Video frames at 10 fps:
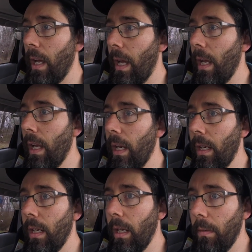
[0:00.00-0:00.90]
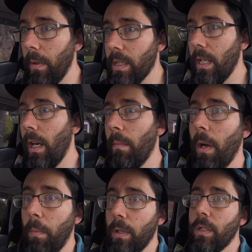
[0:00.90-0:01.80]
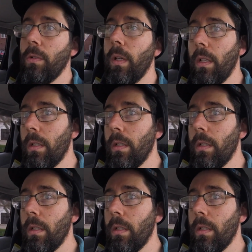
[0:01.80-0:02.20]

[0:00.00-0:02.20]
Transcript: I am excited about pursuing.